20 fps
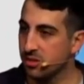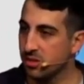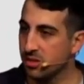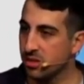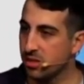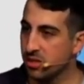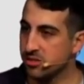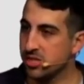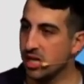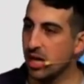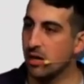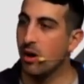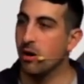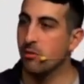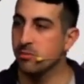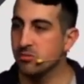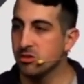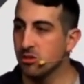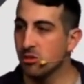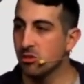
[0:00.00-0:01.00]
See,
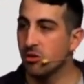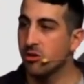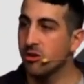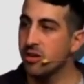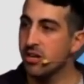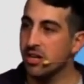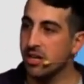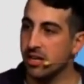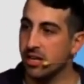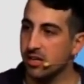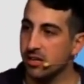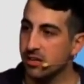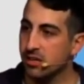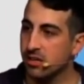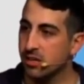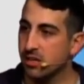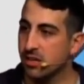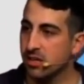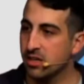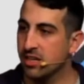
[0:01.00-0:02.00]
I'm learning
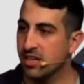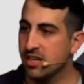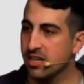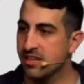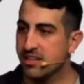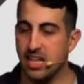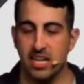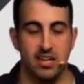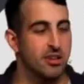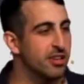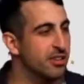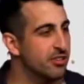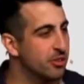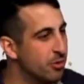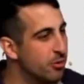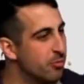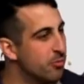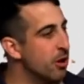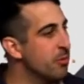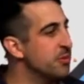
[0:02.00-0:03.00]
that there are
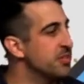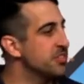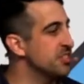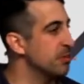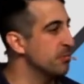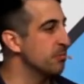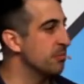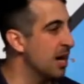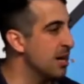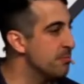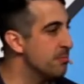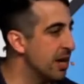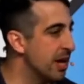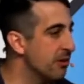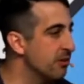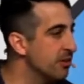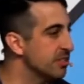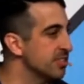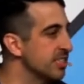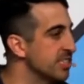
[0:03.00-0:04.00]
moments in my
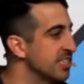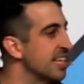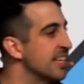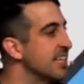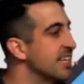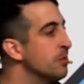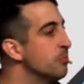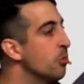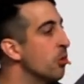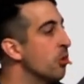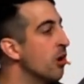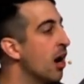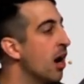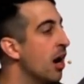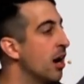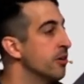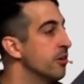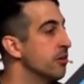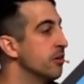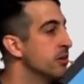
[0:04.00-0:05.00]
parenting that need more
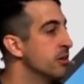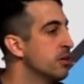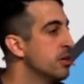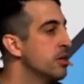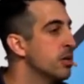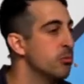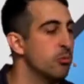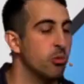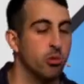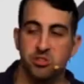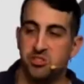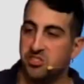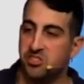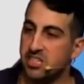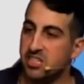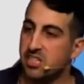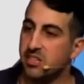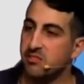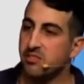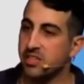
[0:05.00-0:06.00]
honor, more
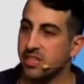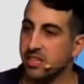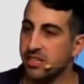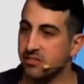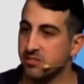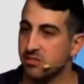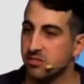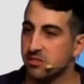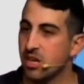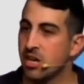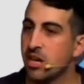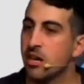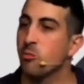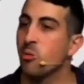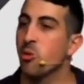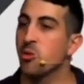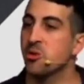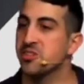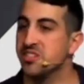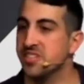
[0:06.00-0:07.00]
significance, more
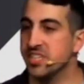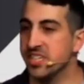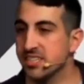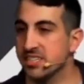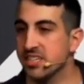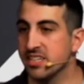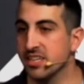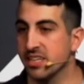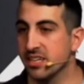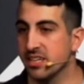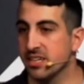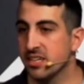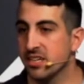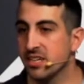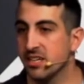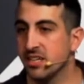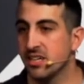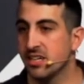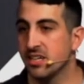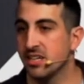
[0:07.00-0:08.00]
dignity.
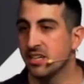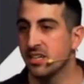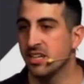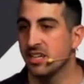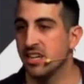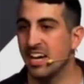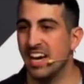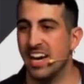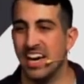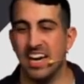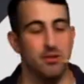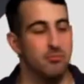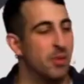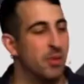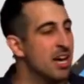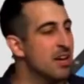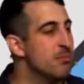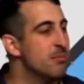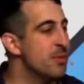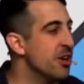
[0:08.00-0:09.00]
And my
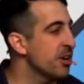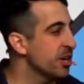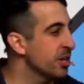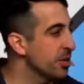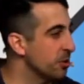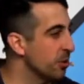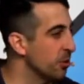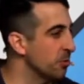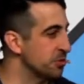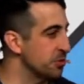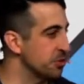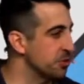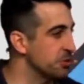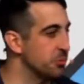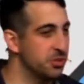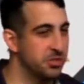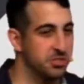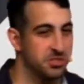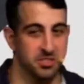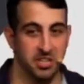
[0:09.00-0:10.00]
American culture, which
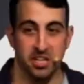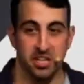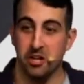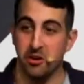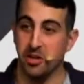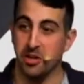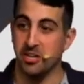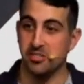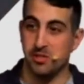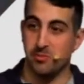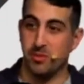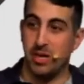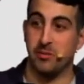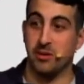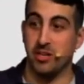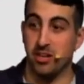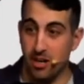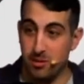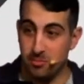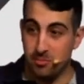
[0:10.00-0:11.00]
is like, oh, here's the baby, all
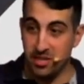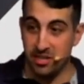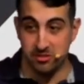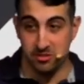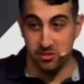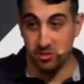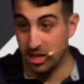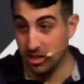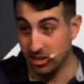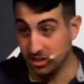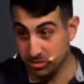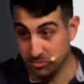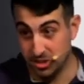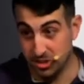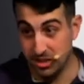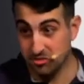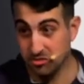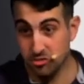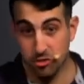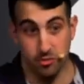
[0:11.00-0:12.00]
right, peace. You got some gifts
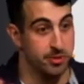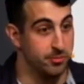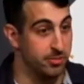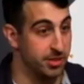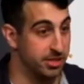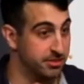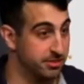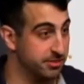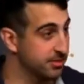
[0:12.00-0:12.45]
for me, peace.